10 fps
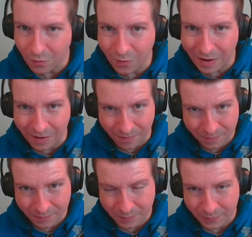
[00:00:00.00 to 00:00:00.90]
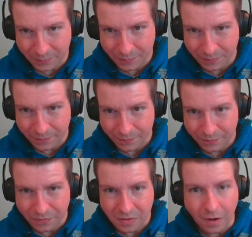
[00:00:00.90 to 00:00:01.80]
Well.
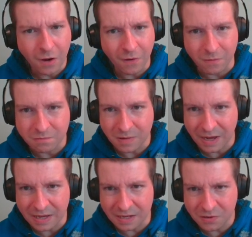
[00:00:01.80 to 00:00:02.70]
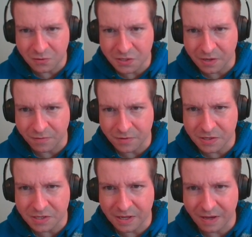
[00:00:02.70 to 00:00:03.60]
Oh, I can do stuff with
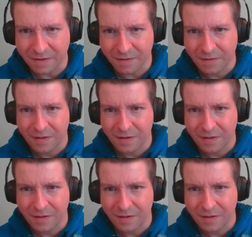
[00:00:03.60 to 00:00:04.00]
the stair.